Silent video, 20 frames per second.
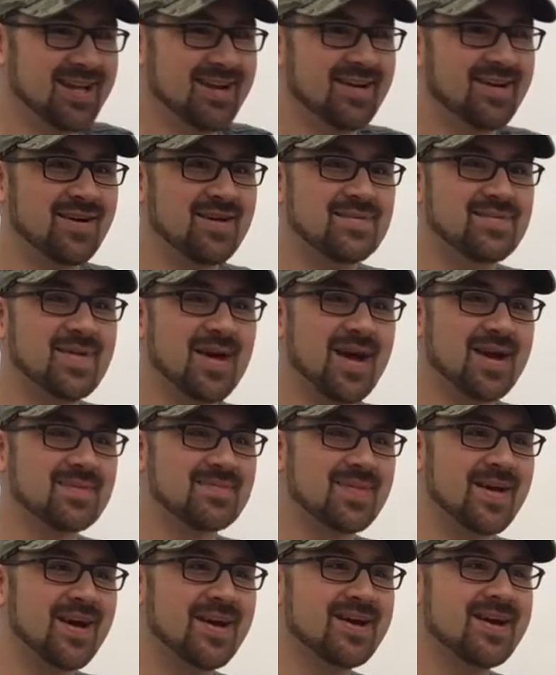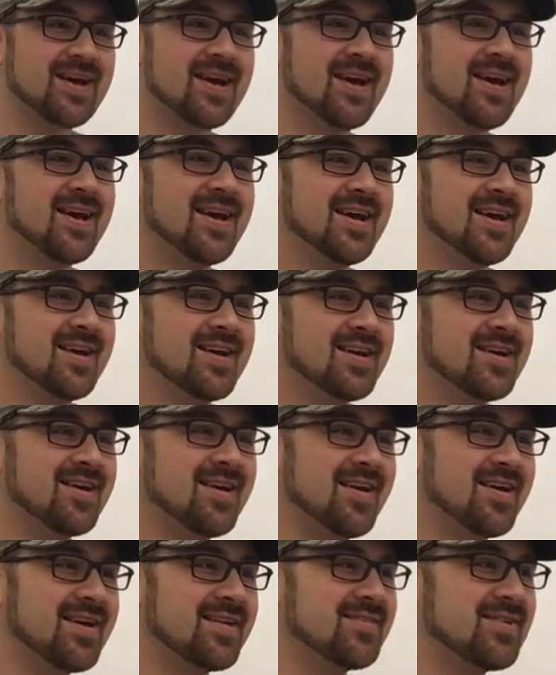in our backpack,
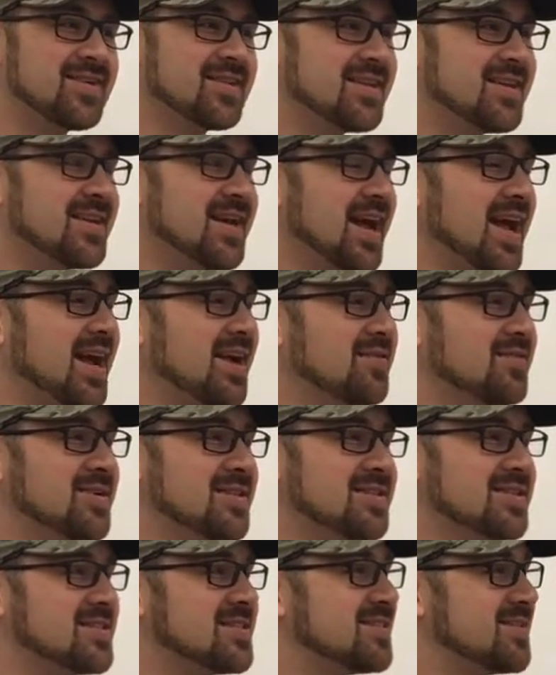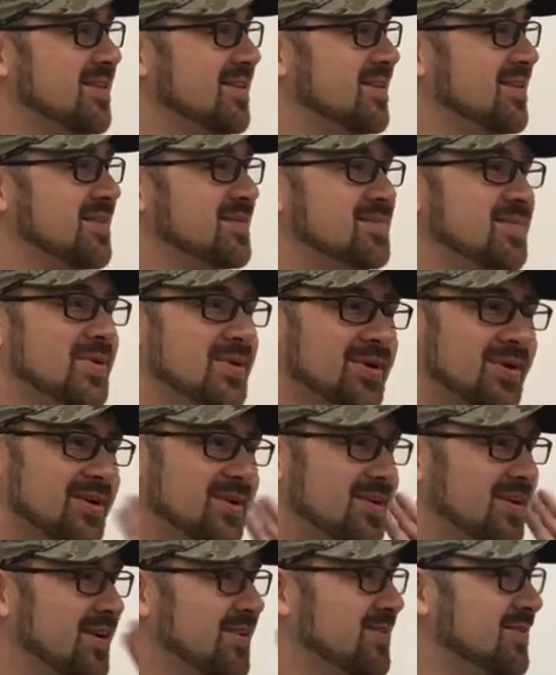got everything, and we just started booking
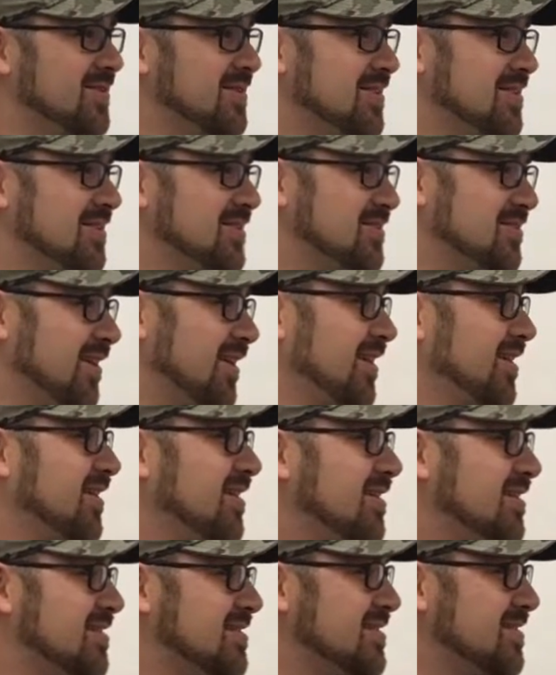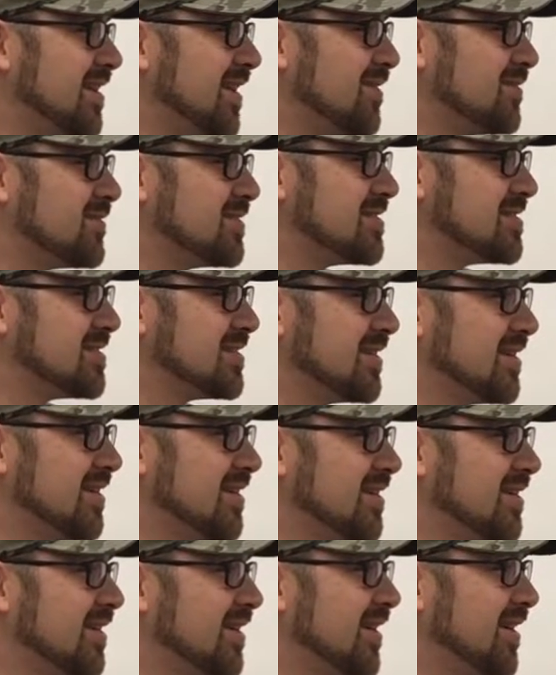her out to the truck because that was uh,